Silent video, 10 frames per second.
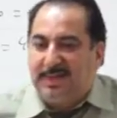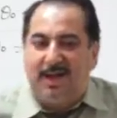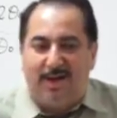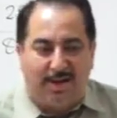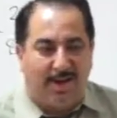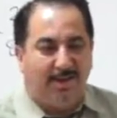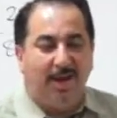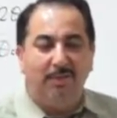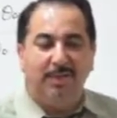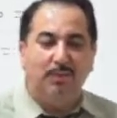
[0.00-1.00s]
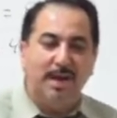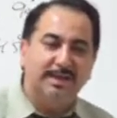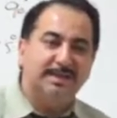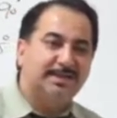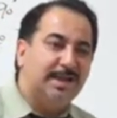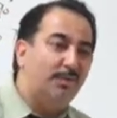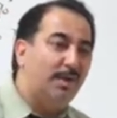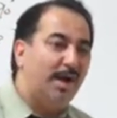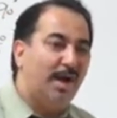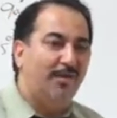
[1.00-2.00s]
Okay, now the word is slower